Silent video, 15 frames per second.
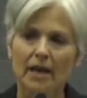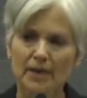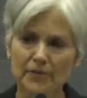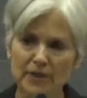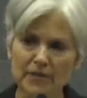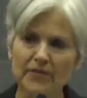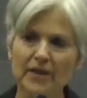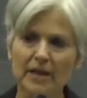
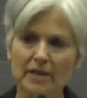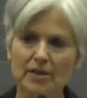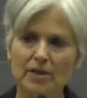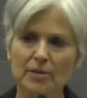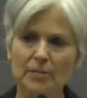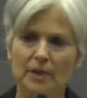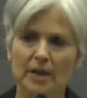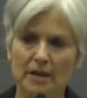Every
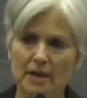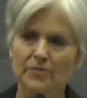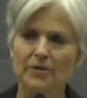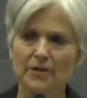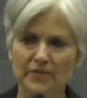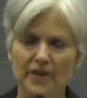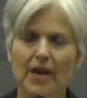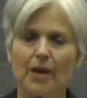victim and
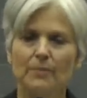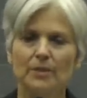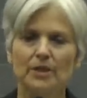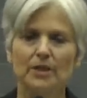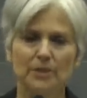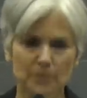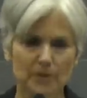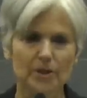every
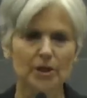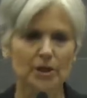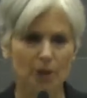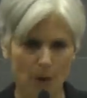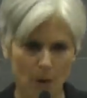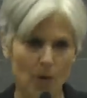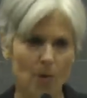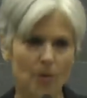family is really
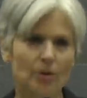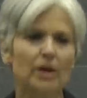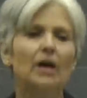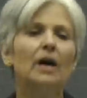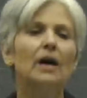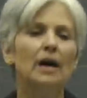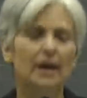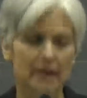owed
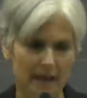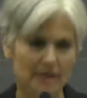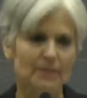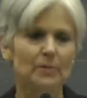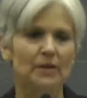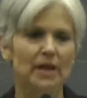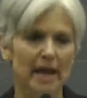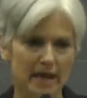an
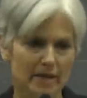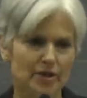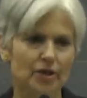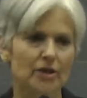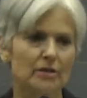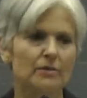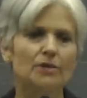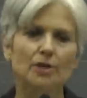explanation.